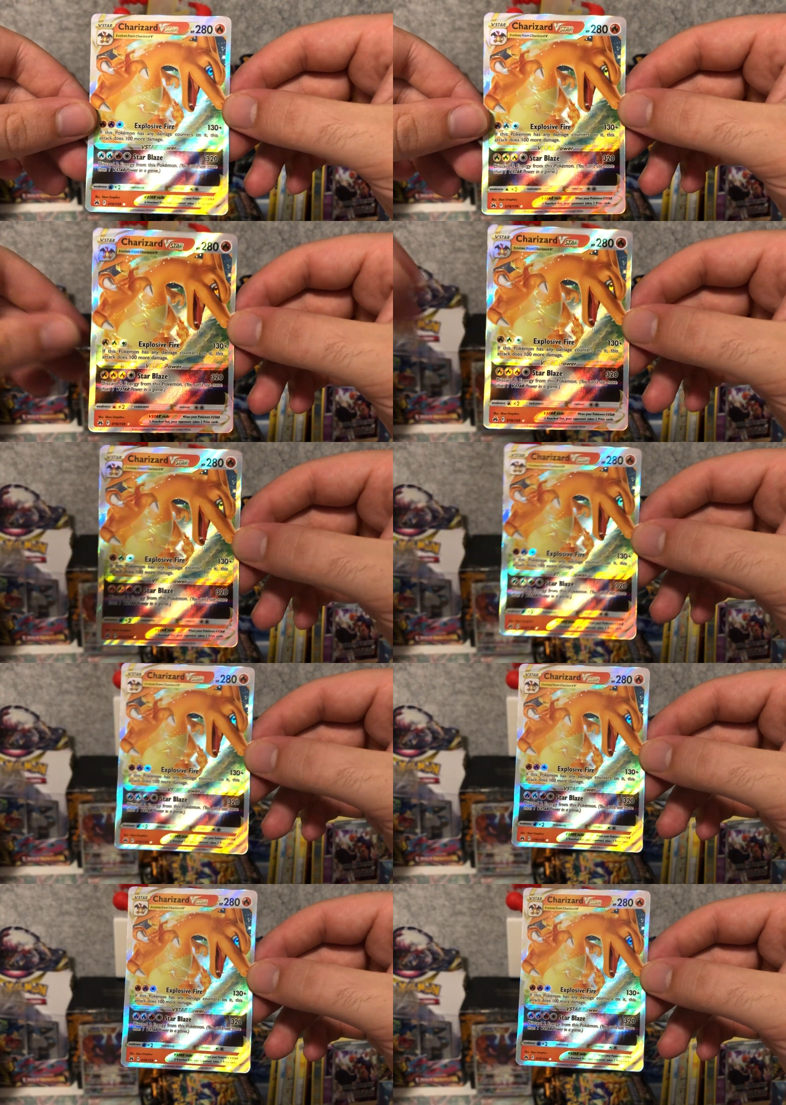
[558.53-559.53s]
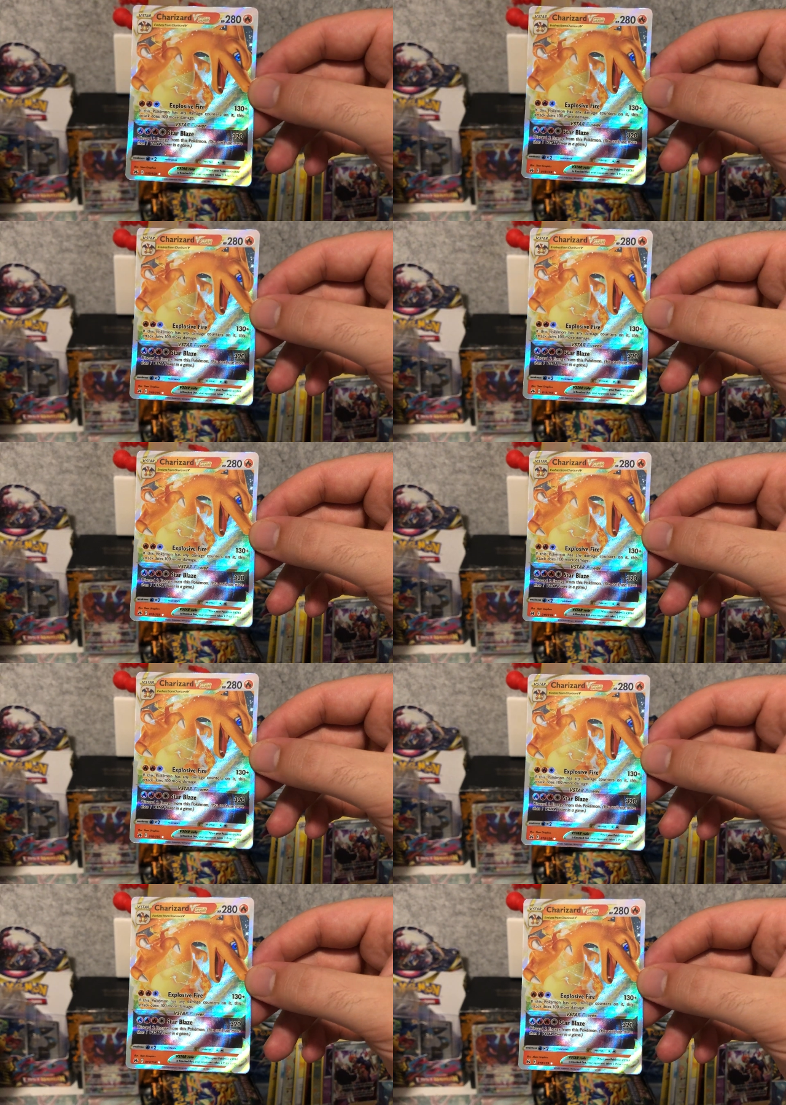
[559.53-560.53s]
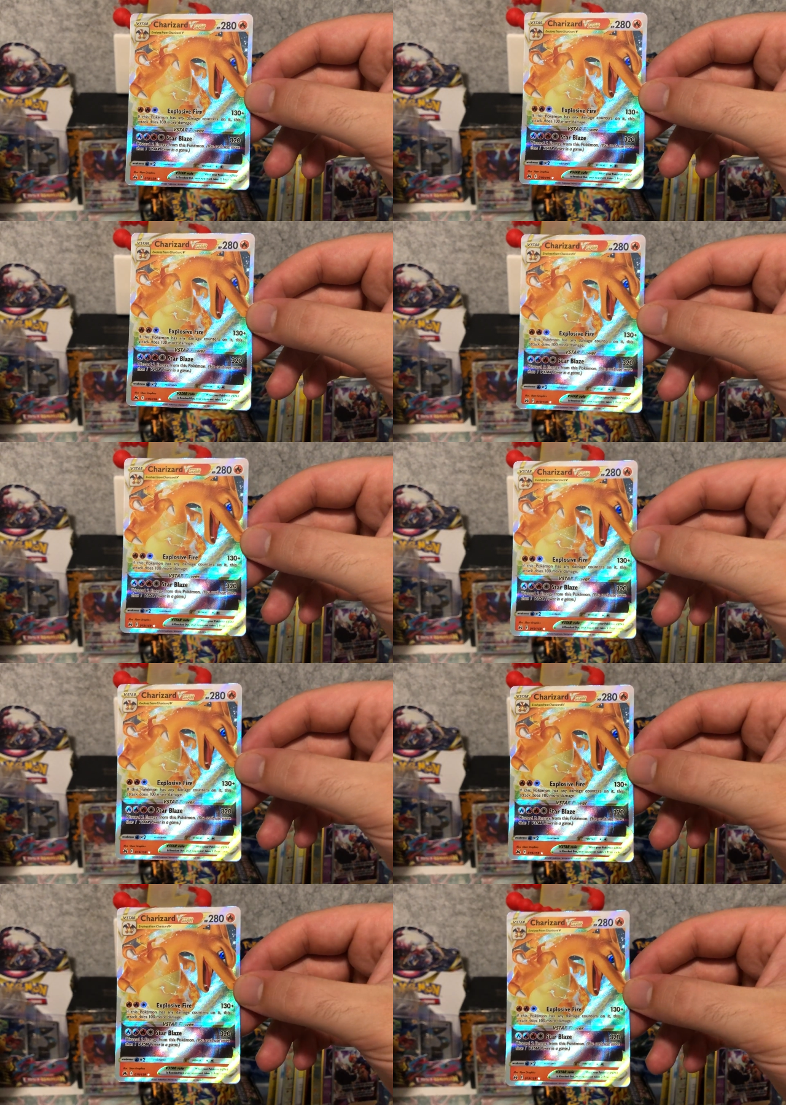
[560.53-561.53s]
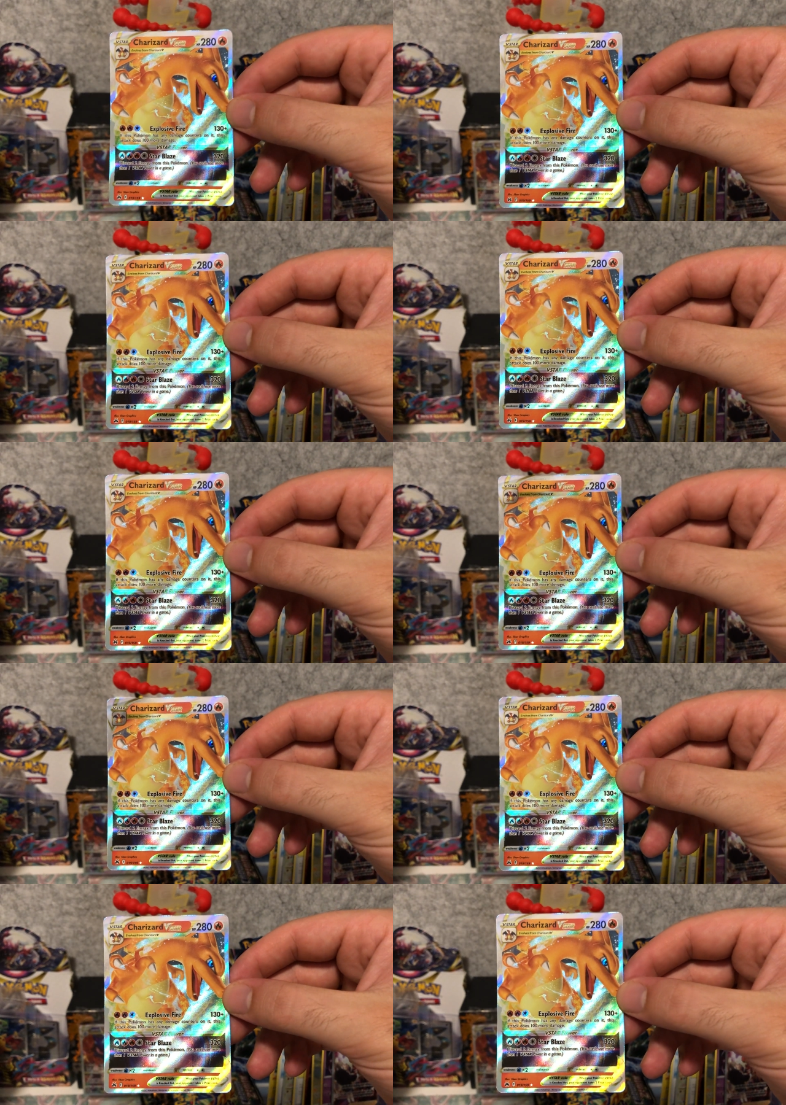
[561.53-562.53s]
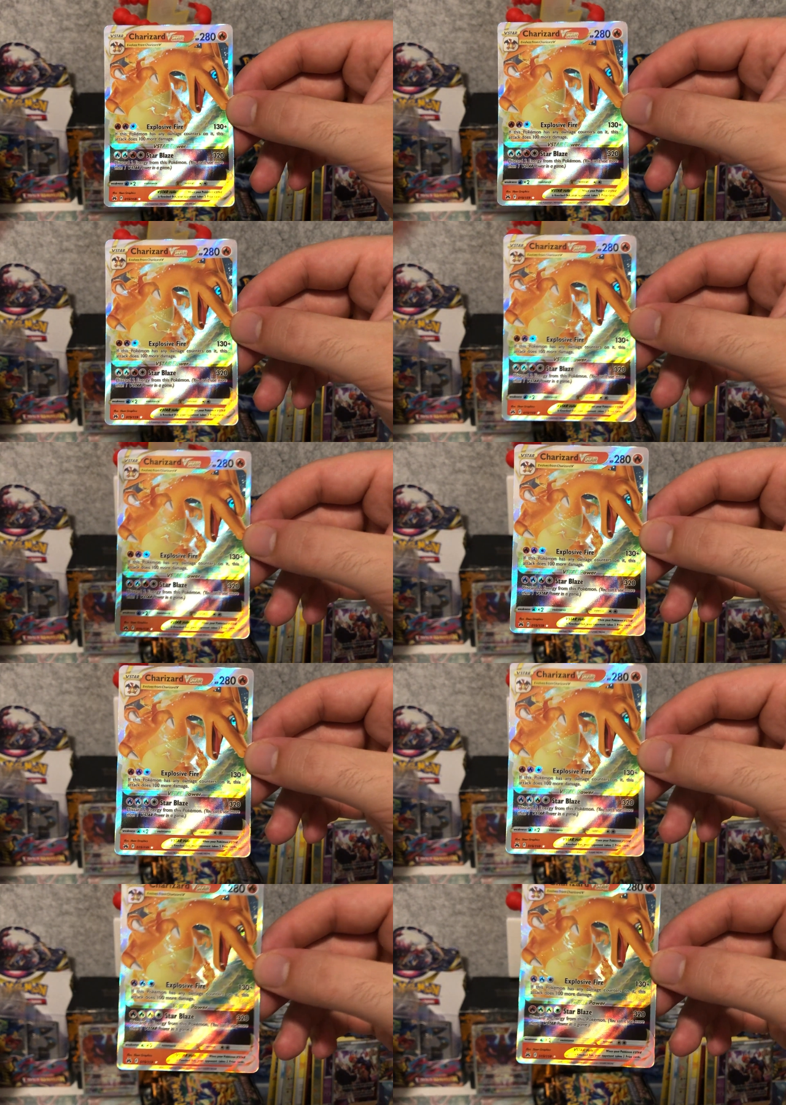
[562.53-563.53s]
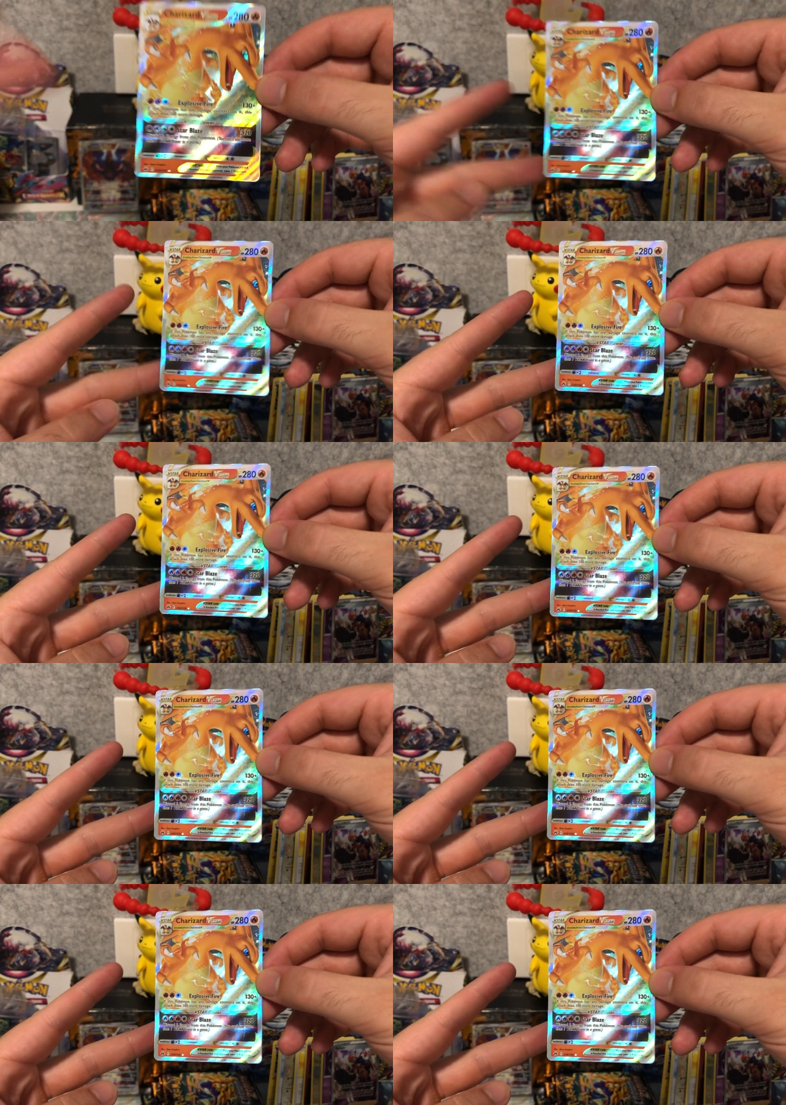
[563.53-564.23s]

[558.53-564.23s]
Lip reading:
[unreadable: no face in view]